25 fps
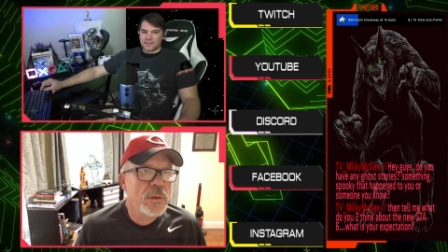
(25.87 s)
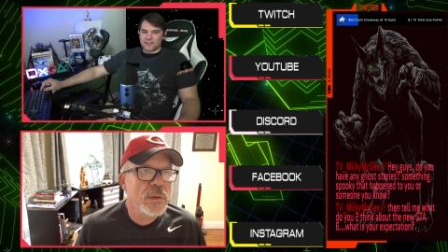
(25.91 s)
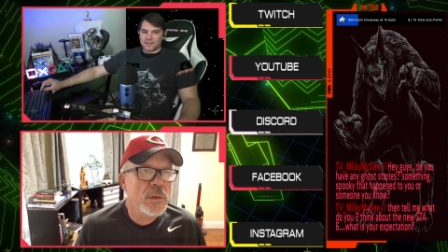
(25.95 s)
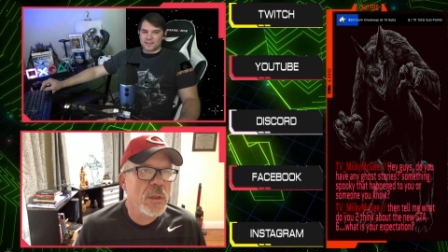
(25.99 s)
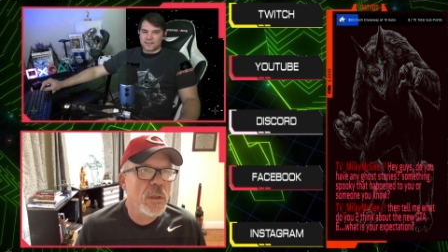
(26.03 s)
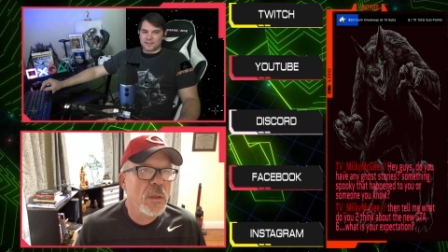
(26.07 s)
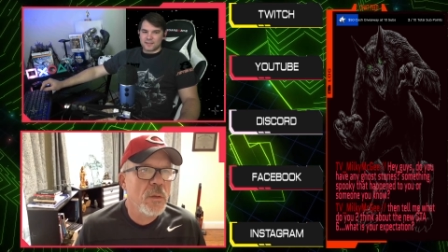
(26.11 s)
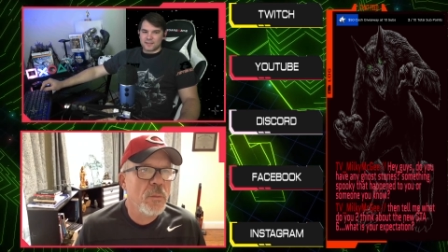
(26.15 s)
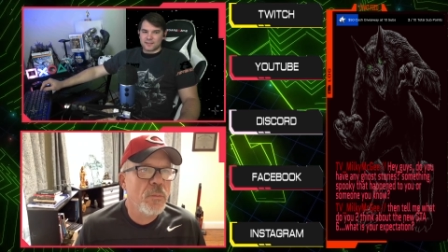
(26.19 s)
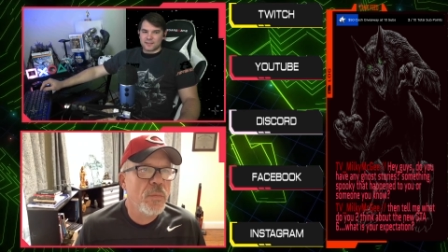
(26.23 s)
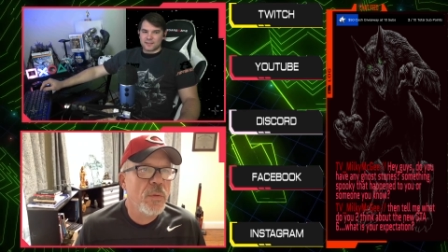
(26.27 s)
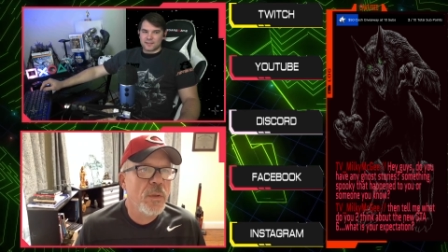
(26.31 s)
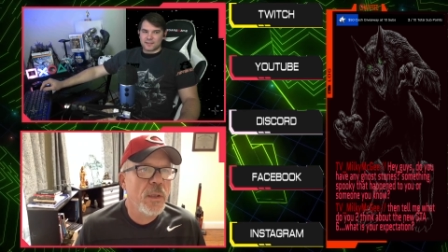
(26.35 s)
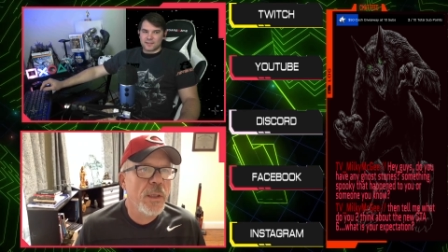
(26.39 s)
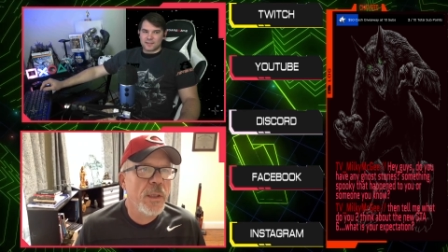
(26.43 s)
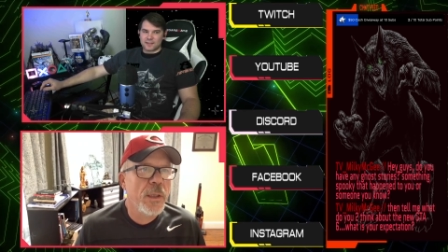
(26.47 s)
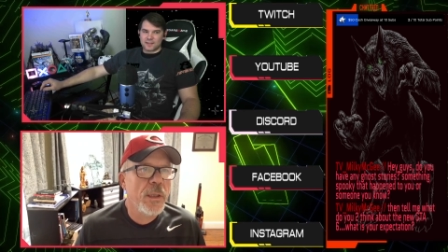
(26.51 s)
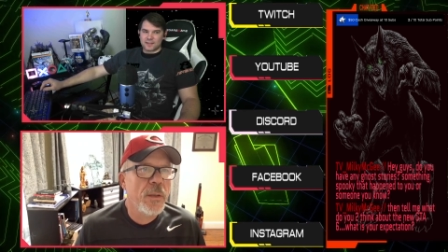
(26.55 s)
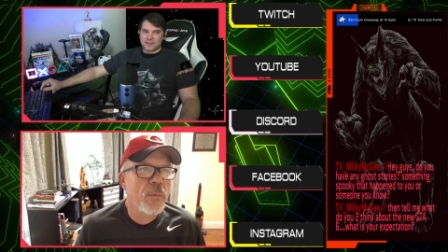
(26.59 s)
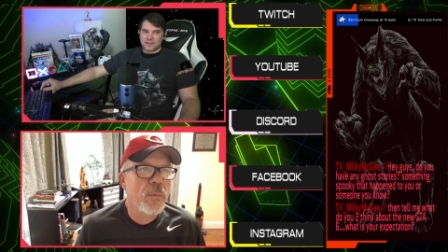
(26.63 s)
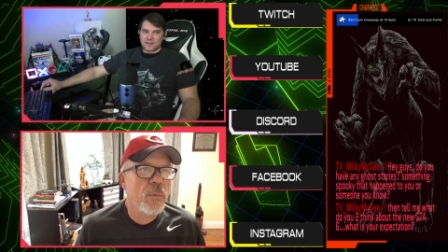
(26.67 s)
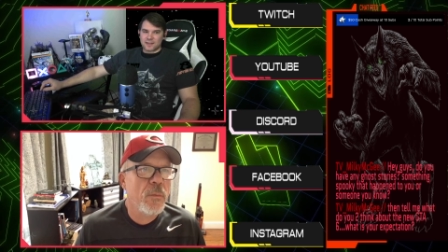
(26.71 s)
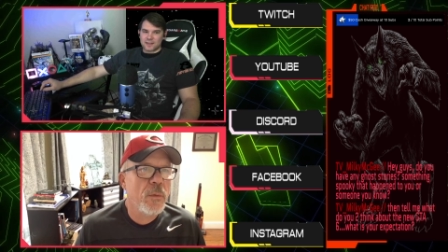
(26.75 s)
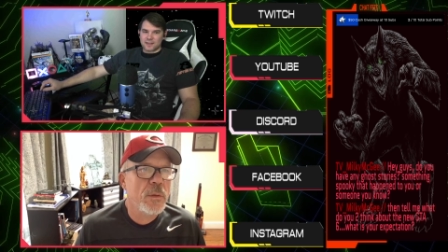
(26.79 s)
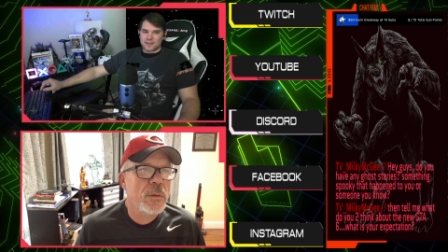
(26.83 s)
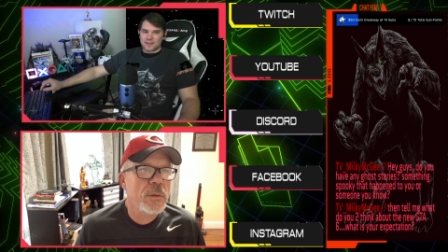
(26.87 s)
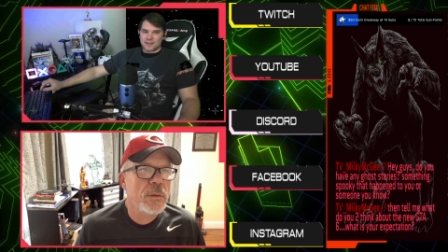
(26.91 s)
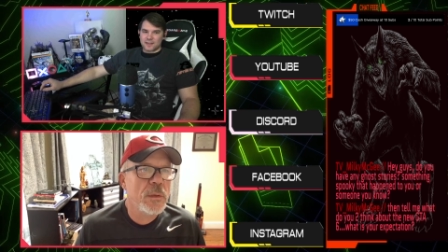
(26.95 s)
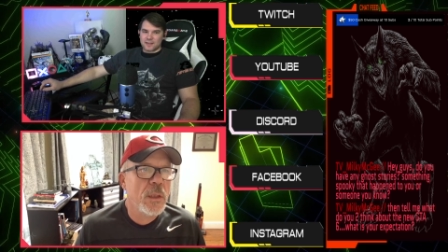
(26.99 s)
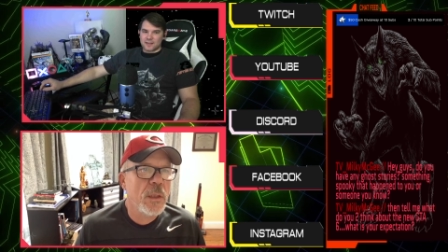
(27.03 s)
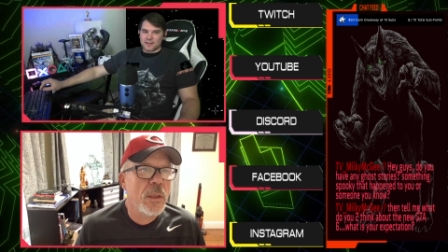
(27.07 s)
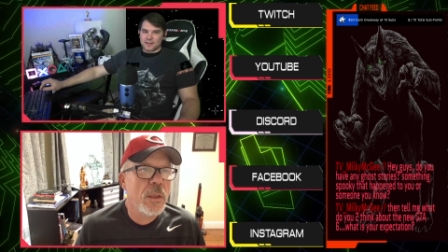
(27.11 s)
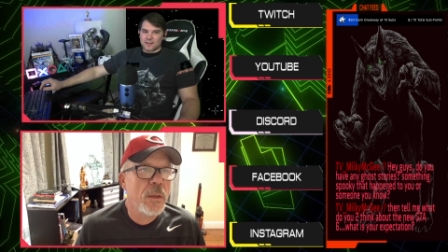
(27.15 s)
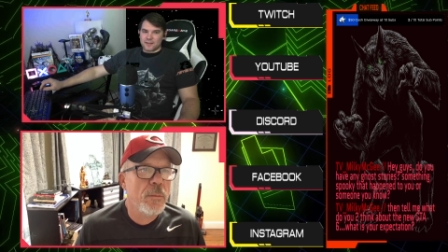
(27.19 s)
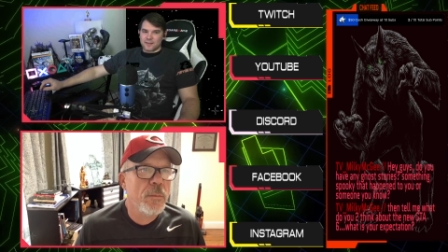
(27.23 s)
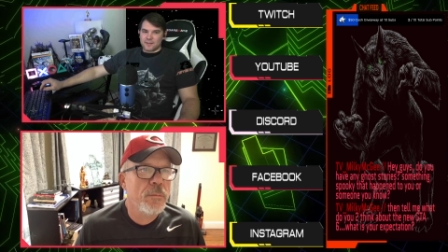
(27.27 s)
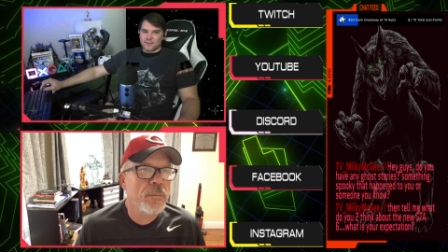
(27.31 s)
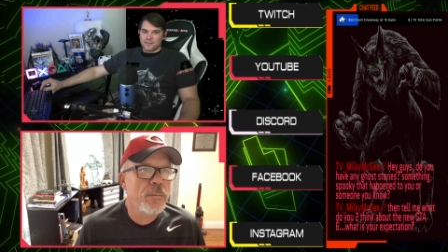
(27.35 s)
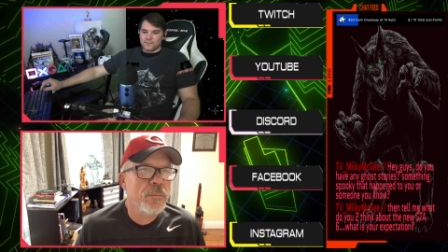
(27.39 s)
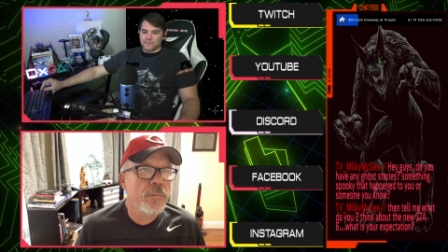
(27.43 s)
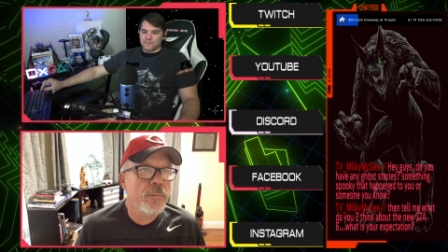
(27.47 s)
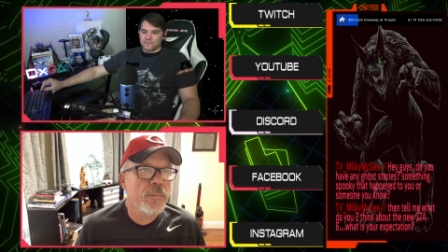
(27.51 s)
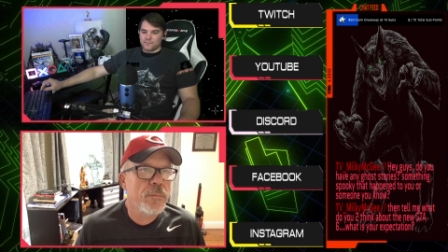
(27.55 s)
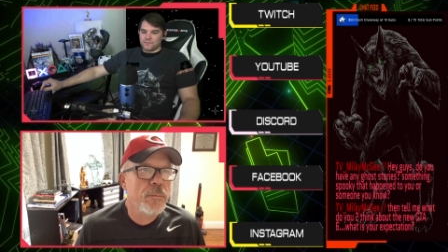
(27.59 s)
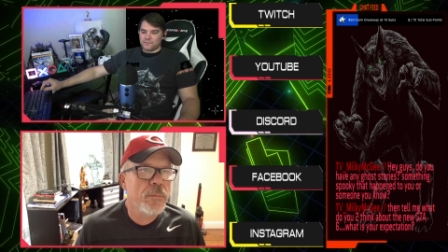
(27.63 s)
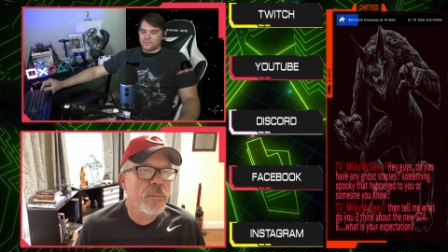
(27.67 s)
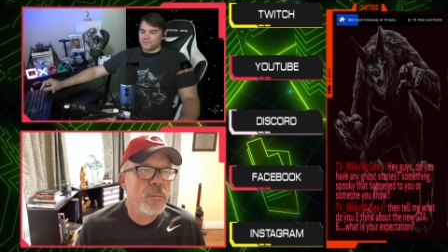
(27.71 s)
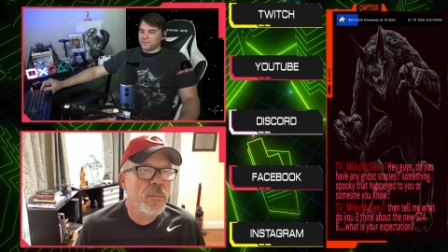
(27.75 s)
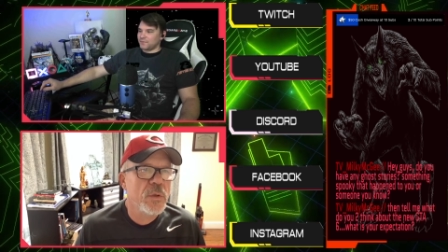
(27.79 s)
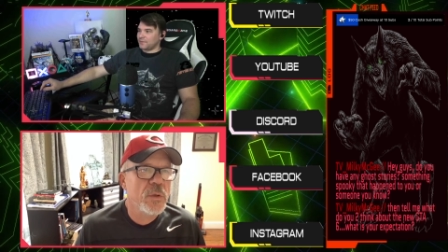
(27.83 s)
son played it one time,
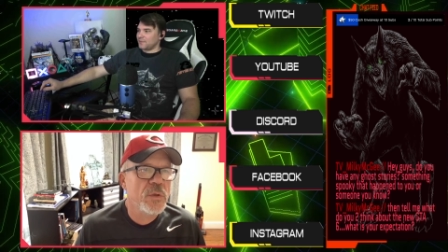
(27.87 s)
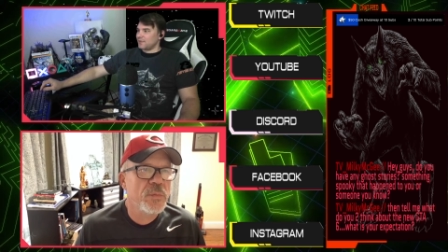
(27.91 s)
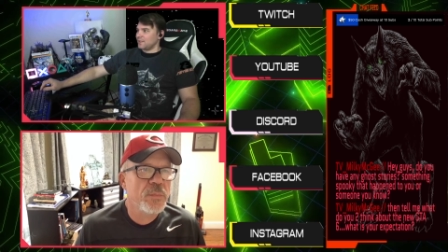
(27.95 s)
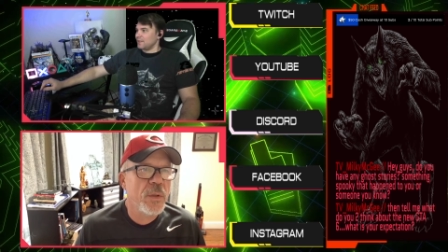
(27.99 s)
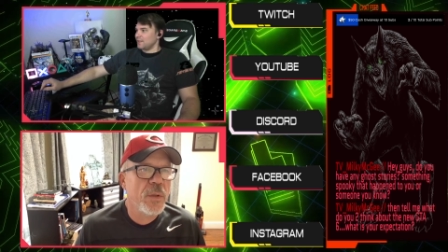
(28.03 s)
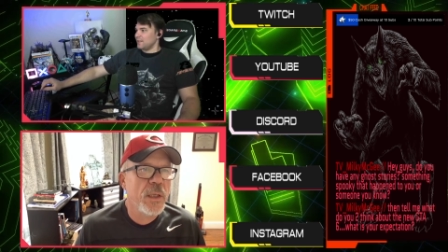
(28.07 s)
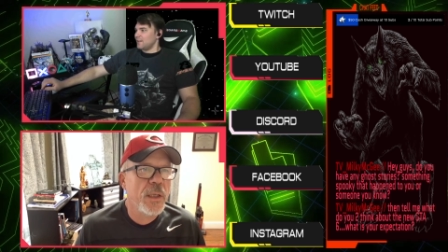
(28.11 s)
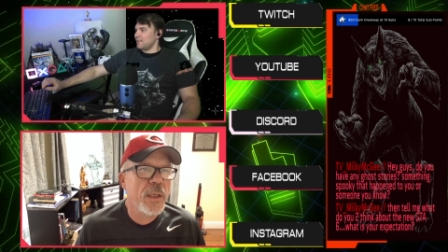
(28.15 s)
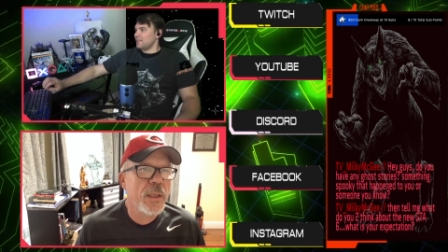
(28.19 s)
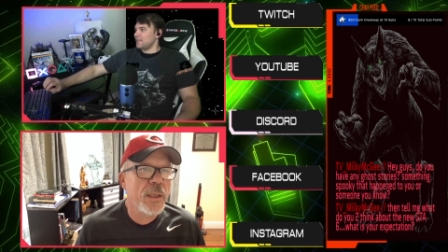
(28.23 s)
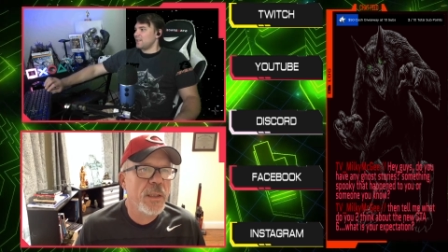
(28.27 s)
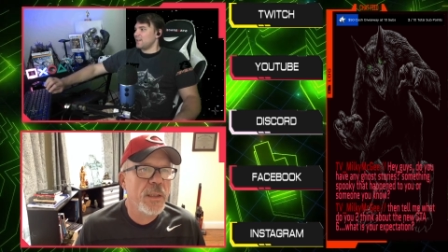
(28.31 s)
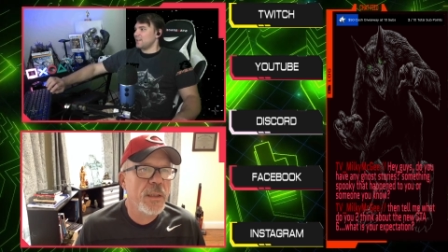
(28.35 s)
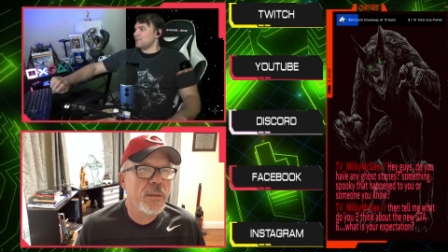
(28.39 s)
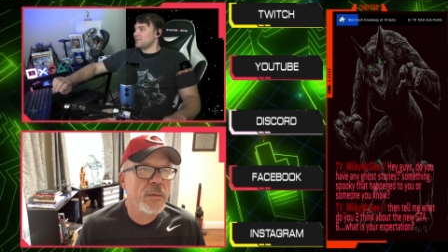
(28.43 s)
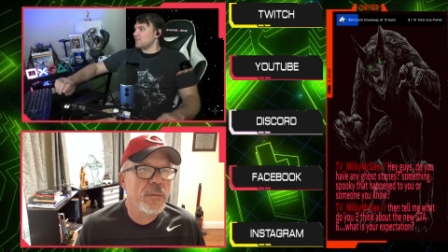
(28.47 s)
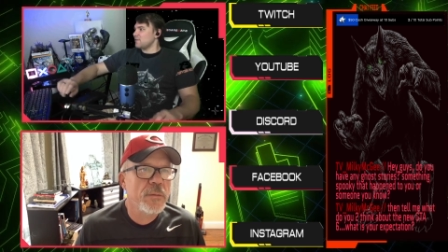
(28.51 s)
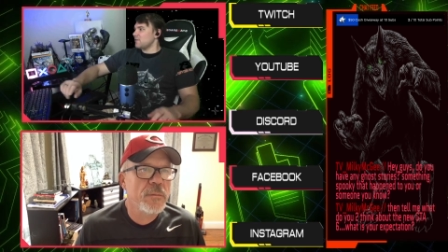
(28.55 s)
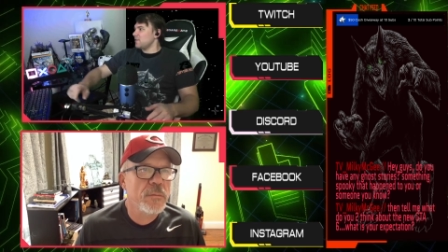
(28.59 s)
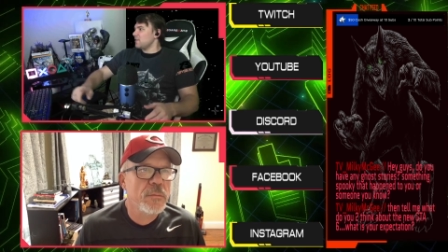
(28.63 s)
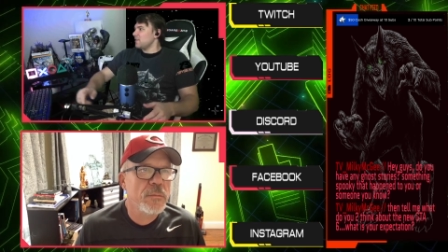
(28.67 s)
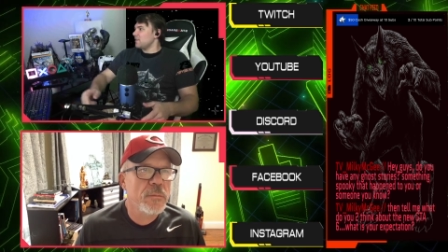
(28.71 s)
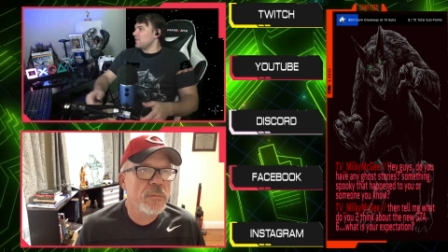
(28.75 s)
was playing okay, so, it.